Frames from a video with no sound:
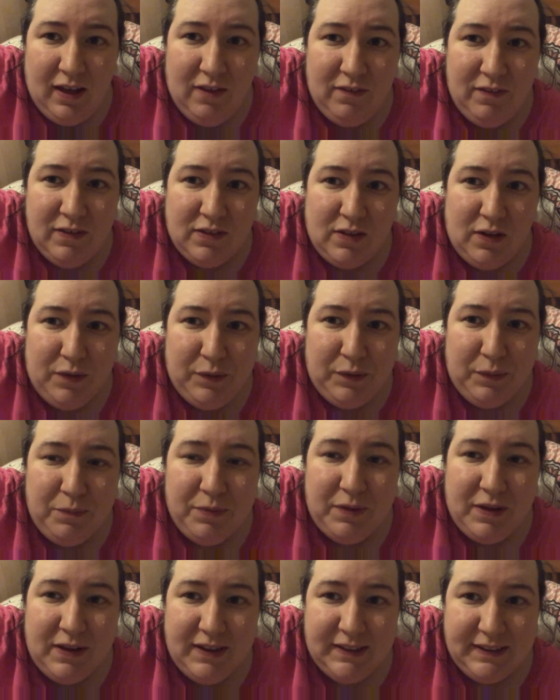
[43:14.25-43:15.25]
If it's gone
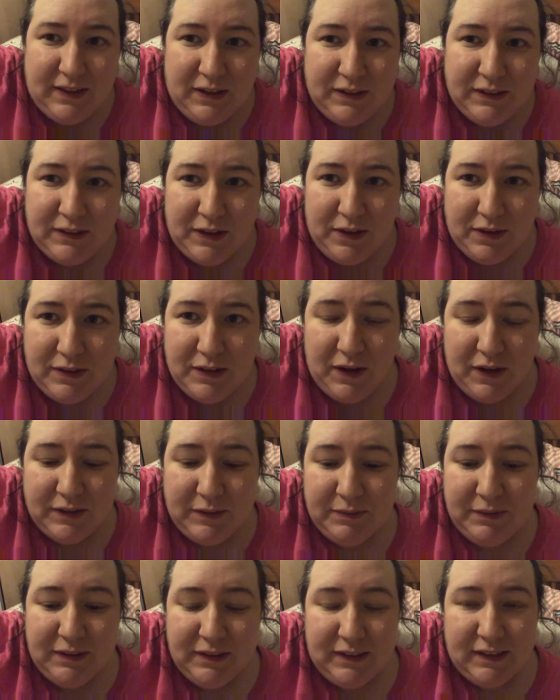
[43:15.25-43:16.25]
up, then he's got to go to
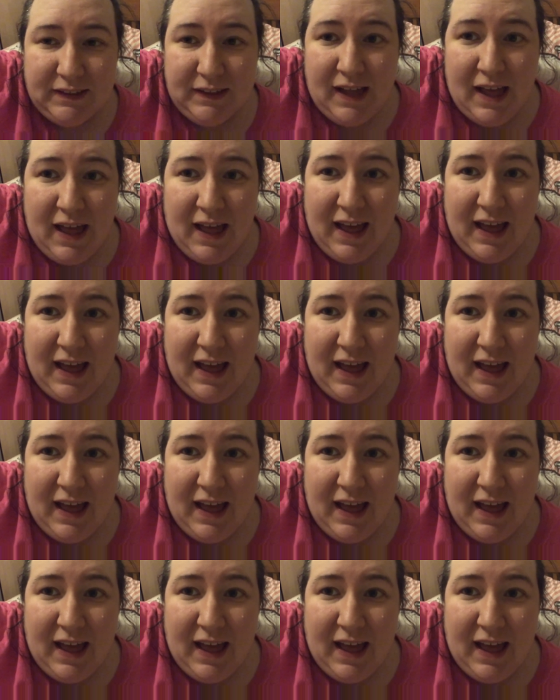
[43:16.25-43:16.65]
hospital.